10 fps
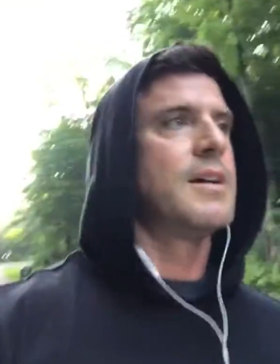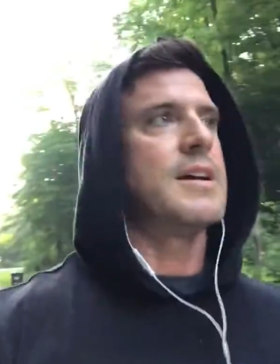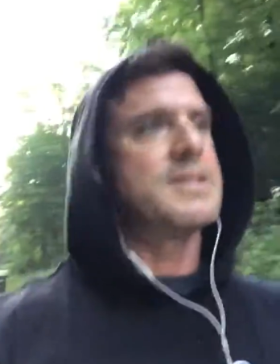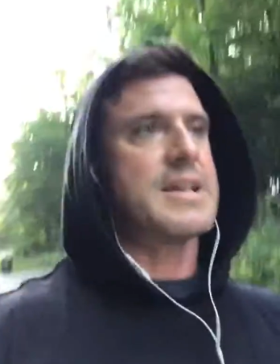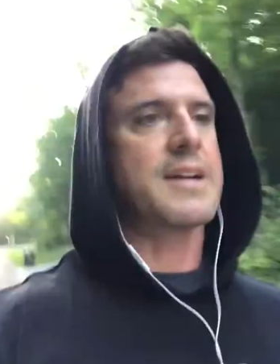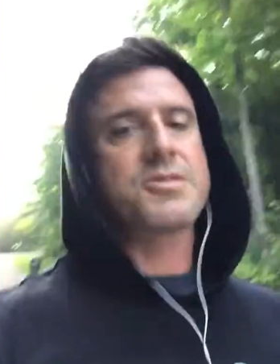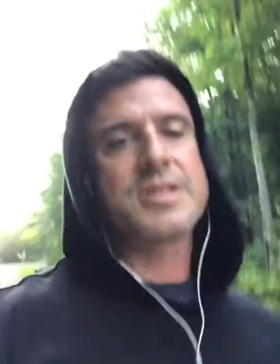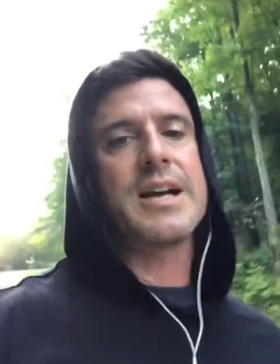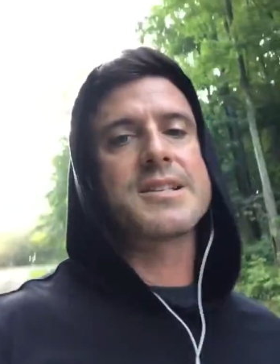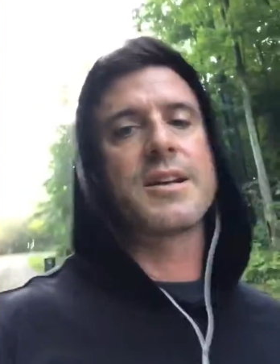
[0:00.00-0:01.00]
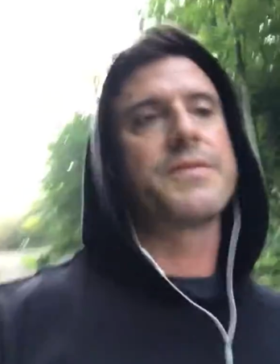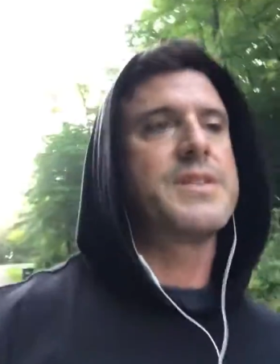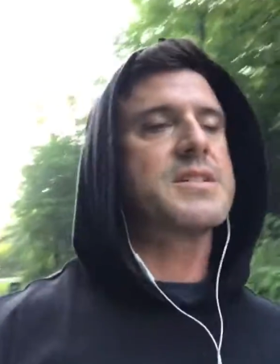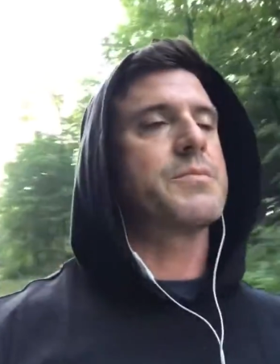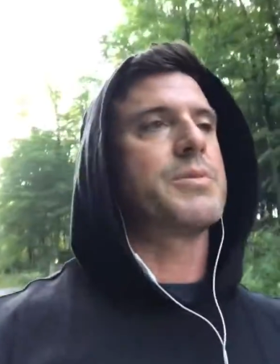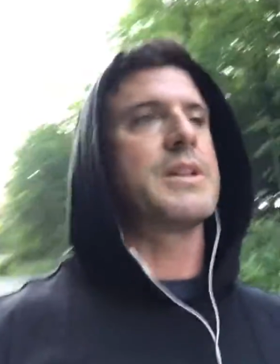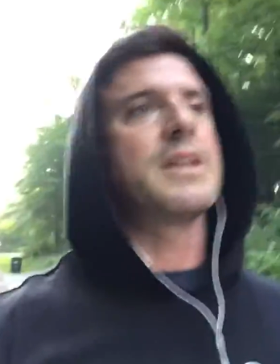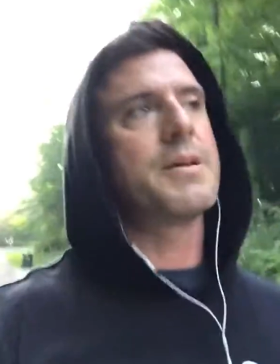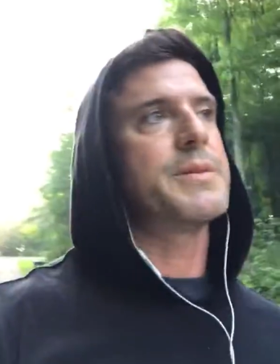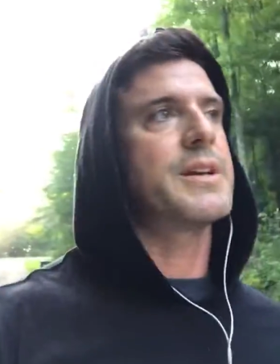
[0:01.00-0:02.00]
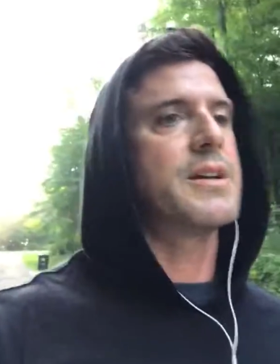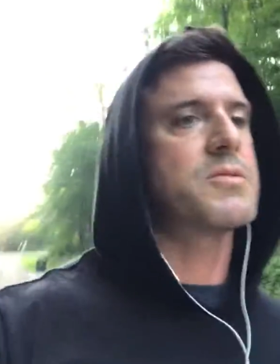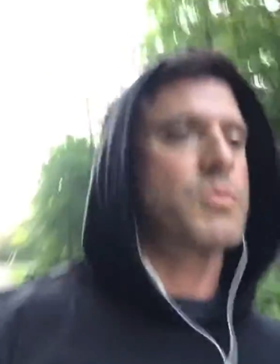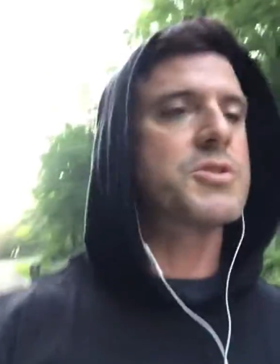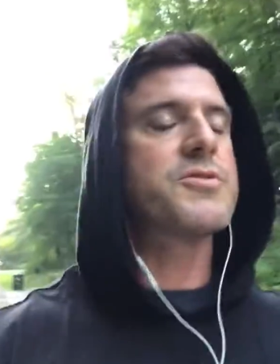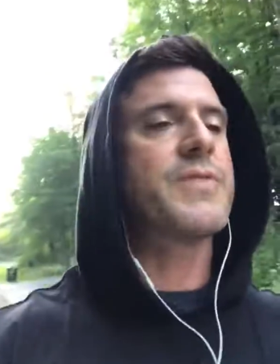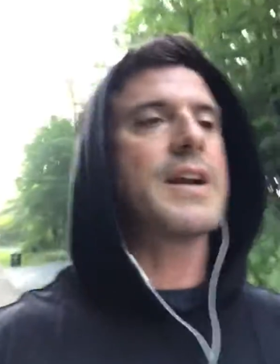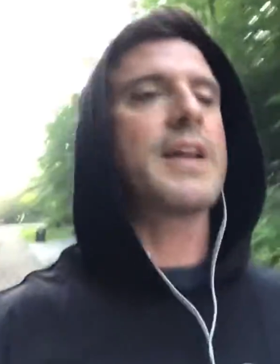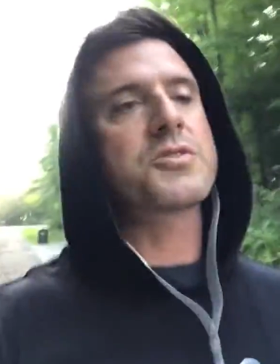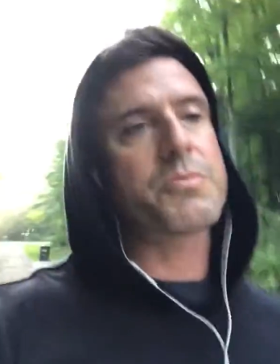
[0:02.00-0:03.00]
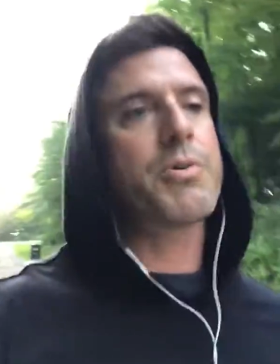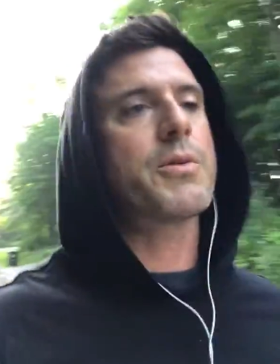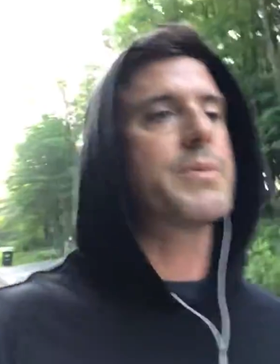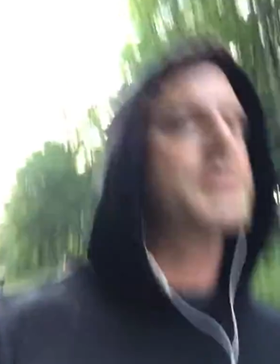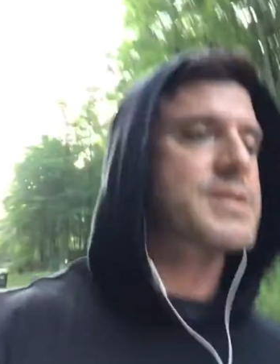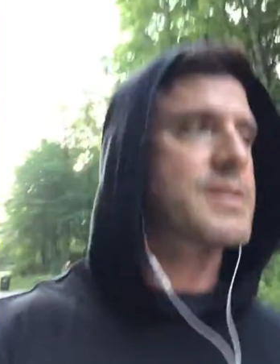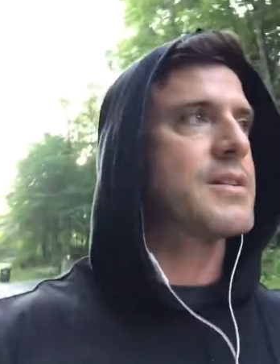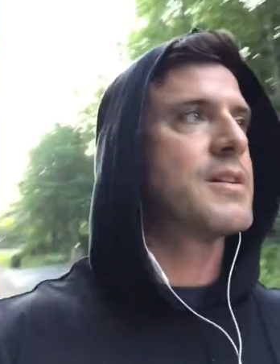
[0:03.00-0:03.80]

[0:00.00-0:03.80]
is exercise self-discipline because once you find out your purpose,